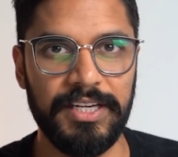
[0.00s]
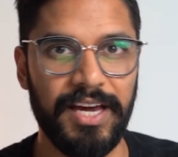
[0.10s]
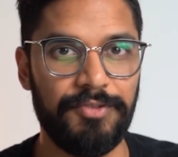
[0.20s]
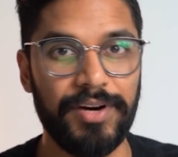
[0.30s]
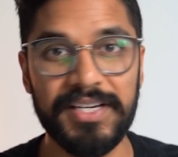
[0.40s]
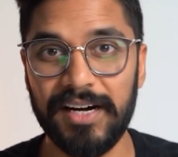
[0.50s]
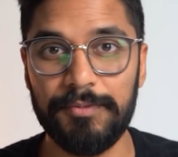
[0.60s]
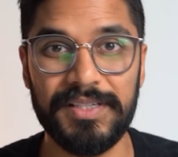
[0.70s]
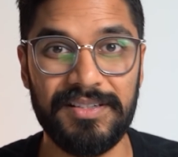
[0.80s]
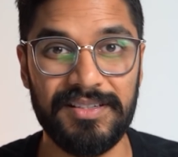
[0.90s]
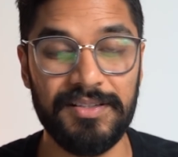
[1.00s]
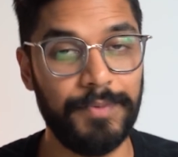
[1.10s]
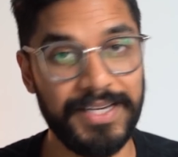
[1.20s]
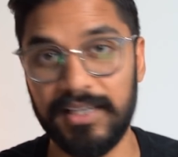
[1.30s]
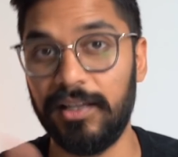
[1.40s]
You had retail businesses
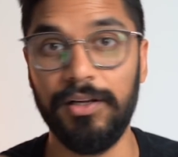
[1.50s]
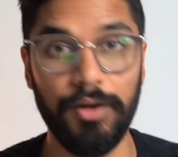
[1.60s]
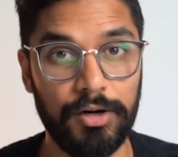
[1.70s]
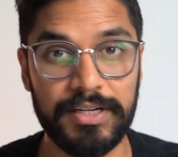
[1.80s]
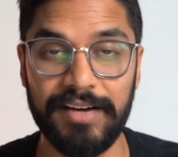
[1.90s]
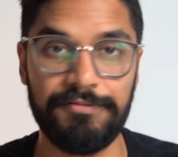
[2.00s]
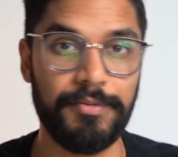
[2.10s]
basically locked down